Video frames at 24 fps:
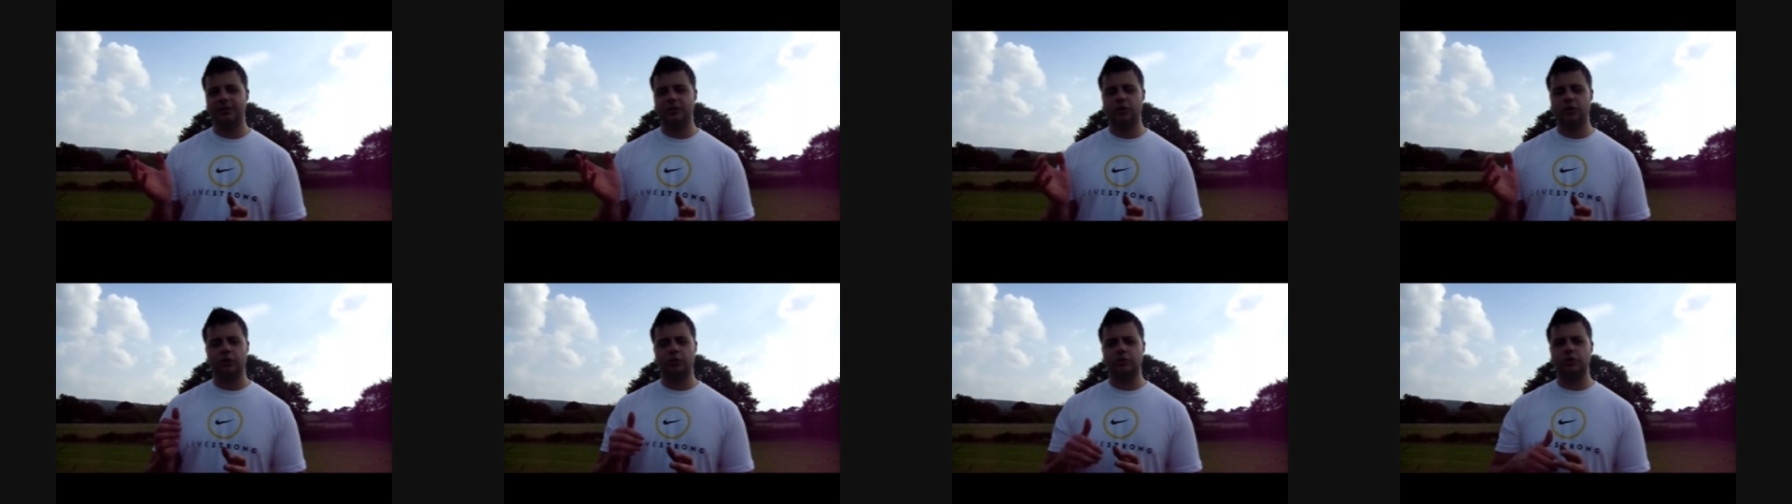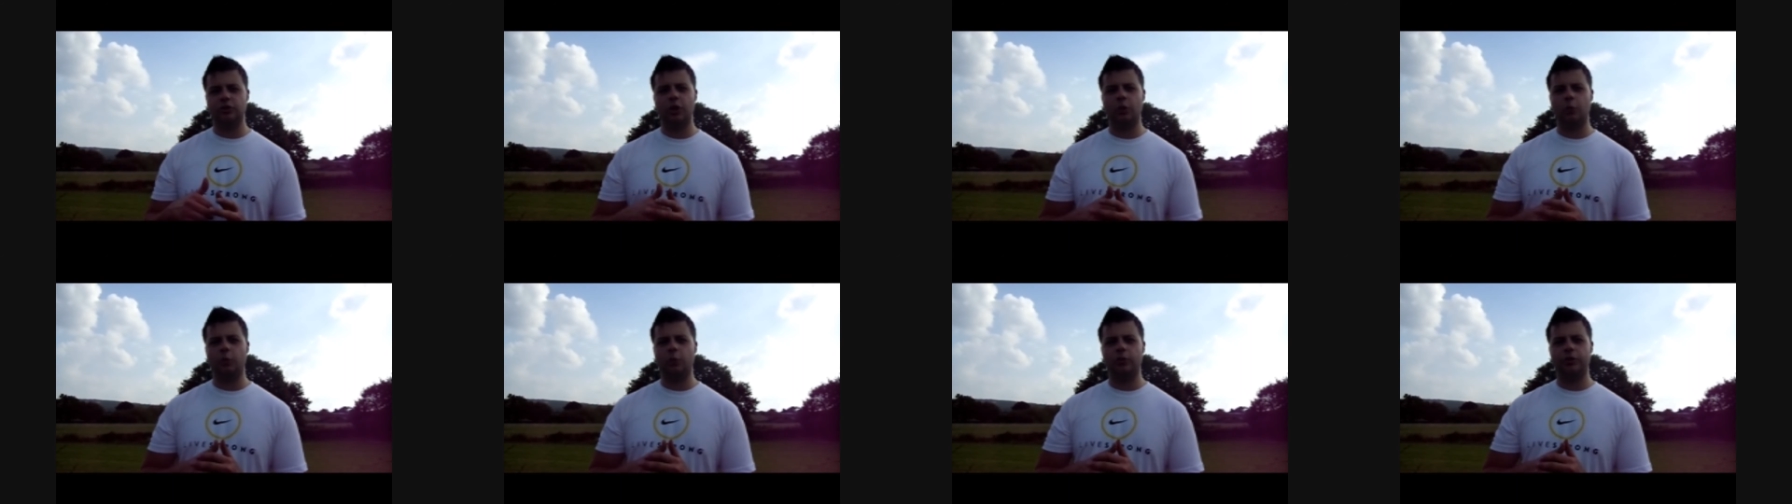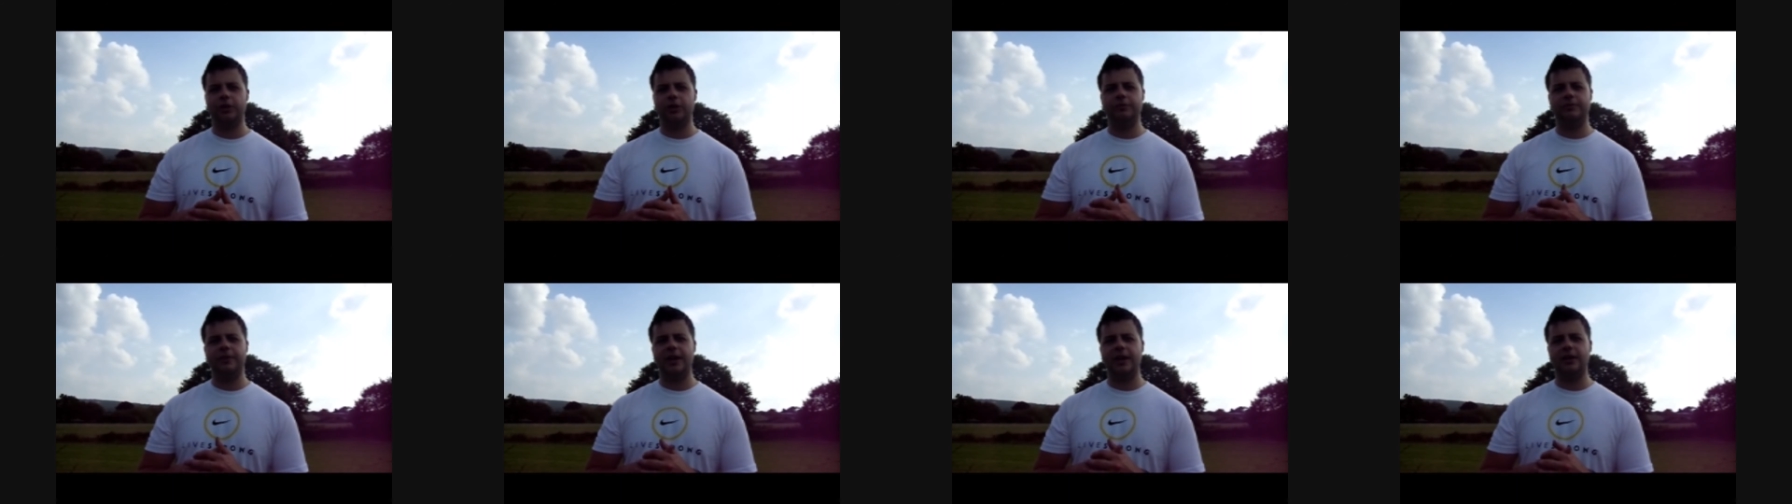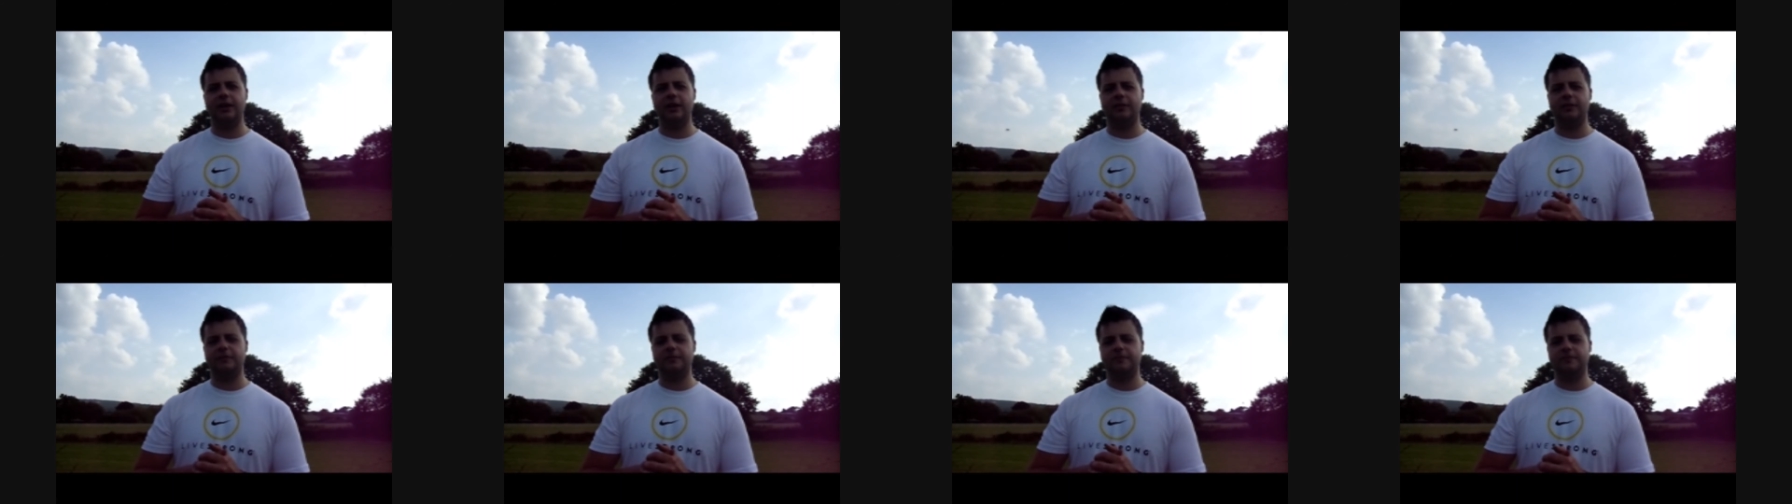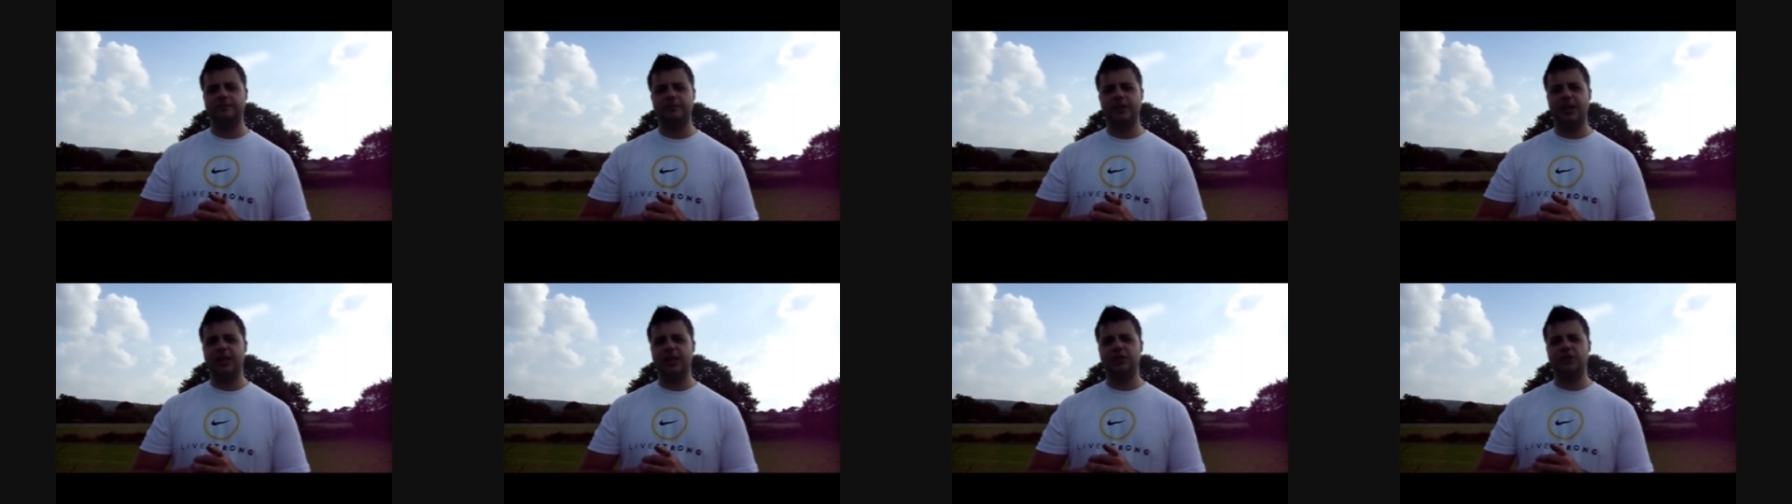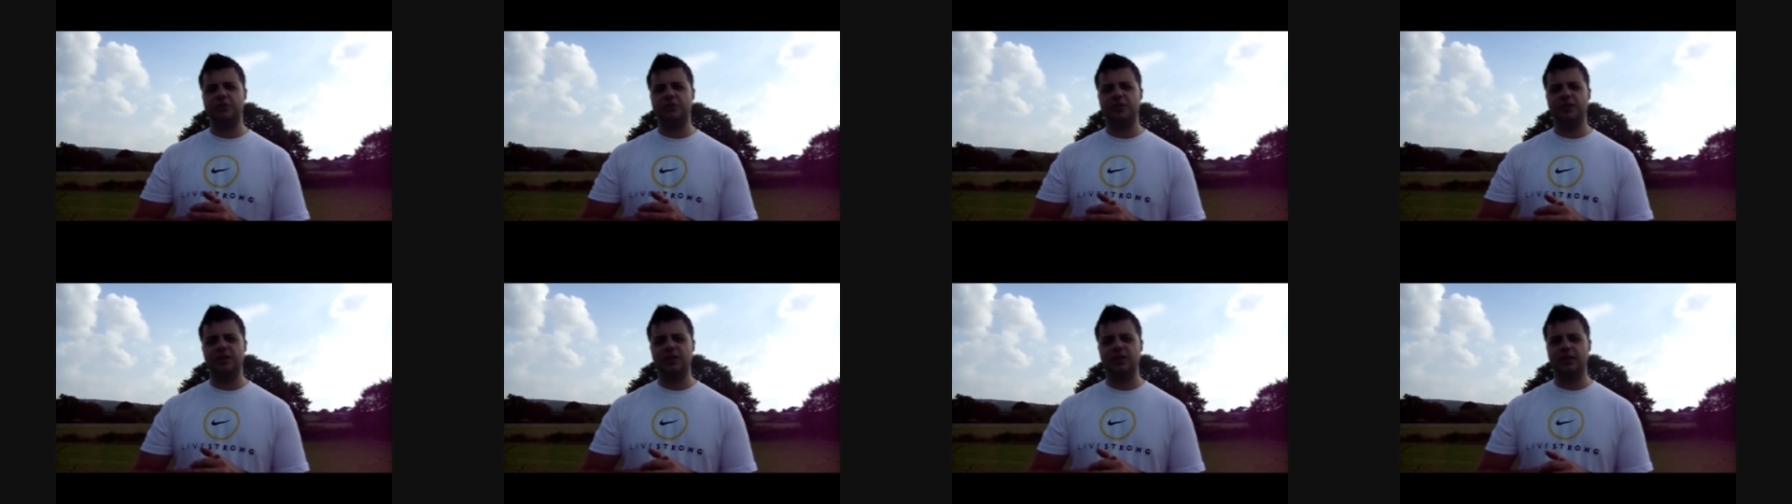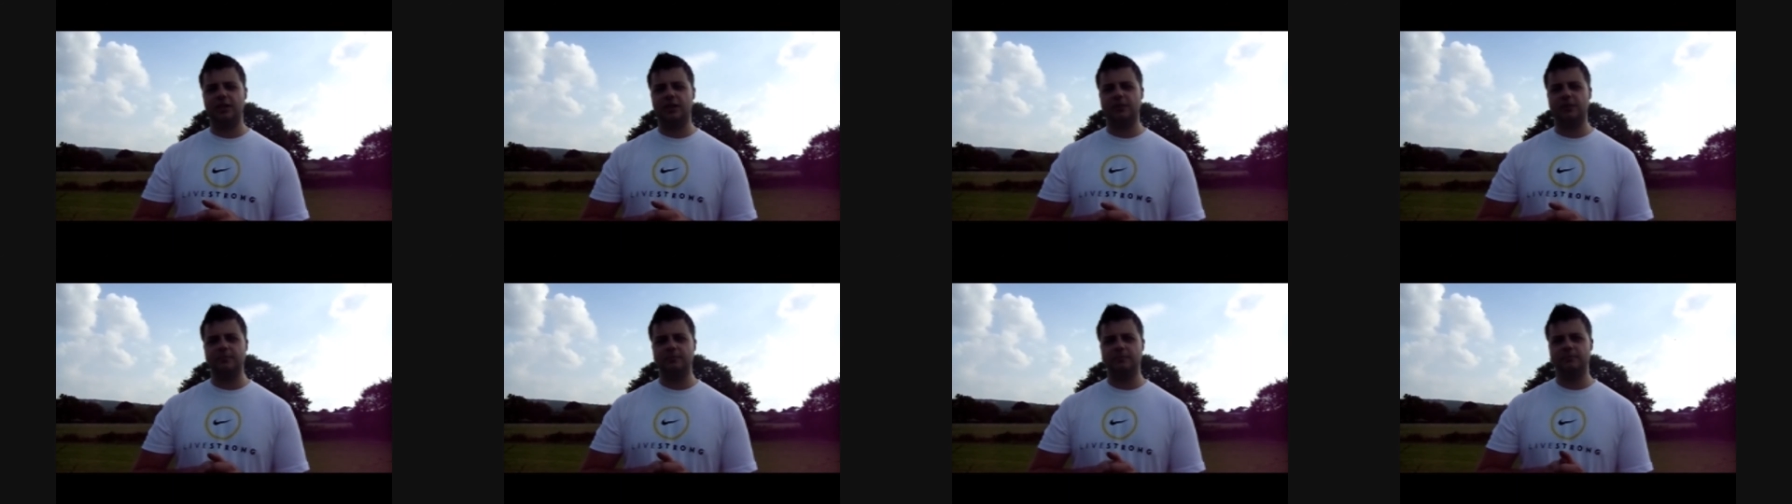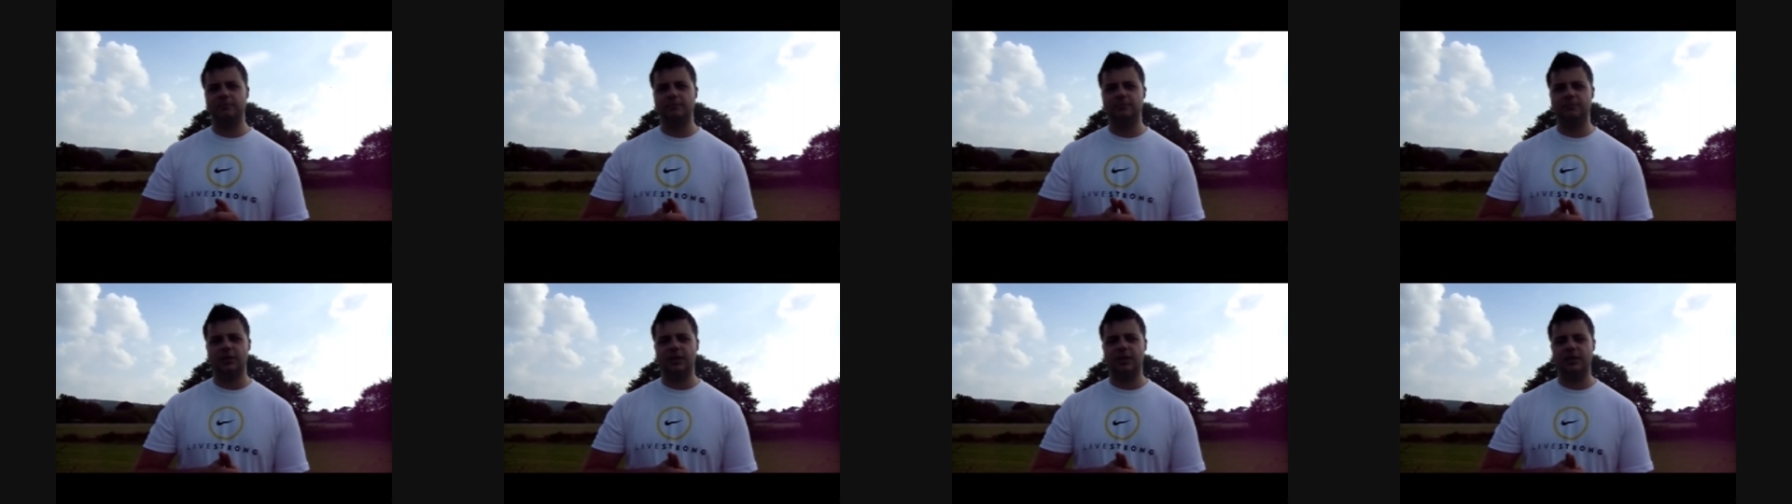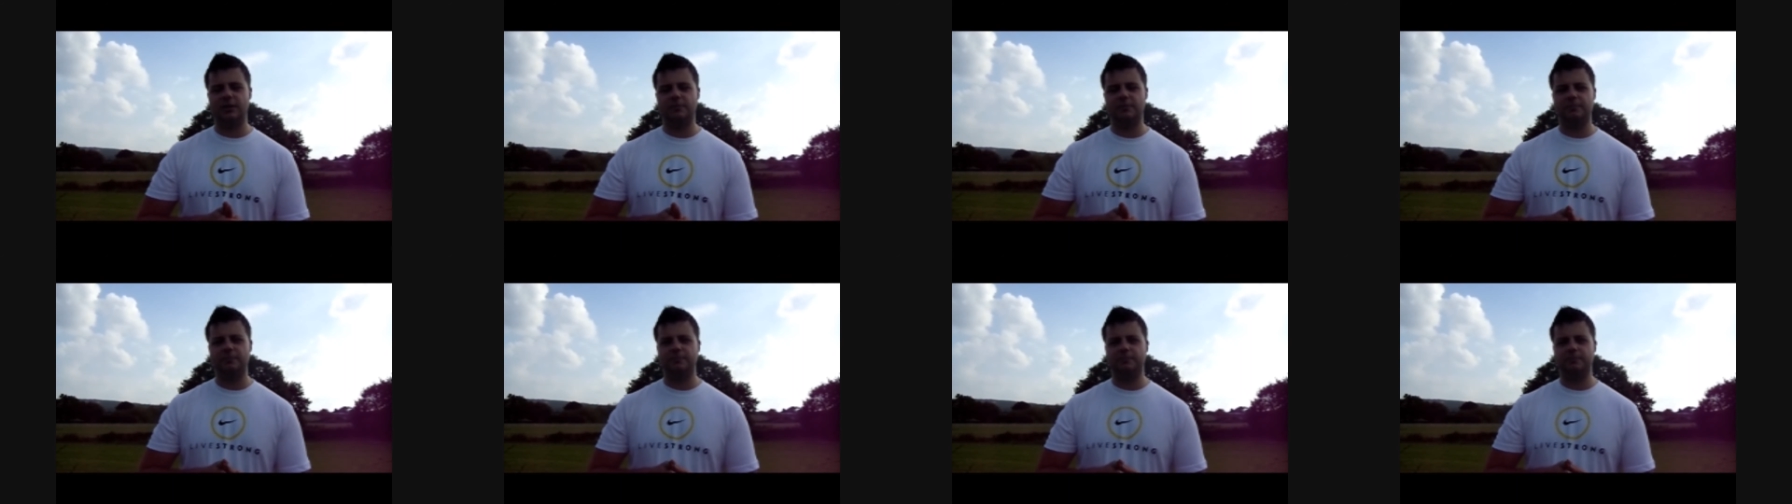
so there's no worry of, of injuring your uh,